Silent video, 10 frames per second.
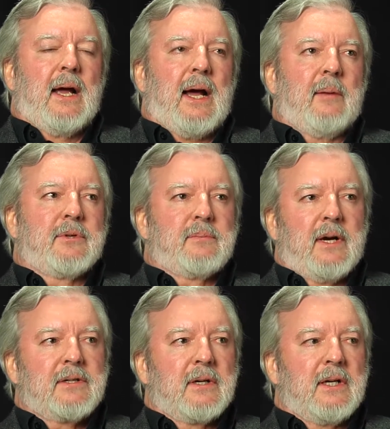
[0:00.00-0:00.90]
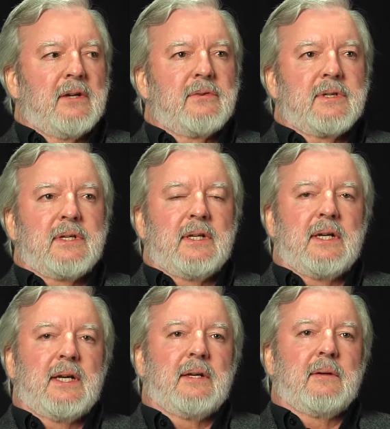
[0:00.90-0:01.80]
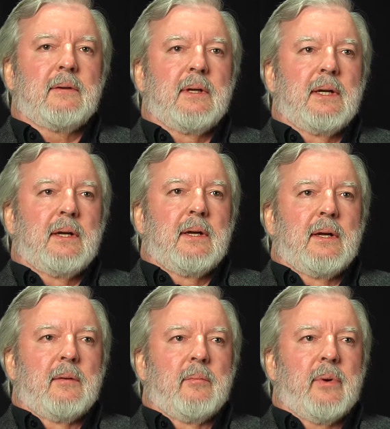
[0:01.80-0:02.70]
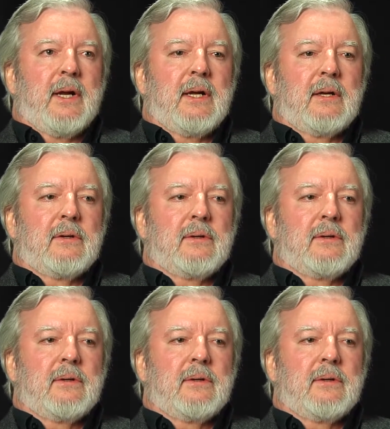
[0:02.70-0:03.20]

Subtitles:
I'm especially interested in bringing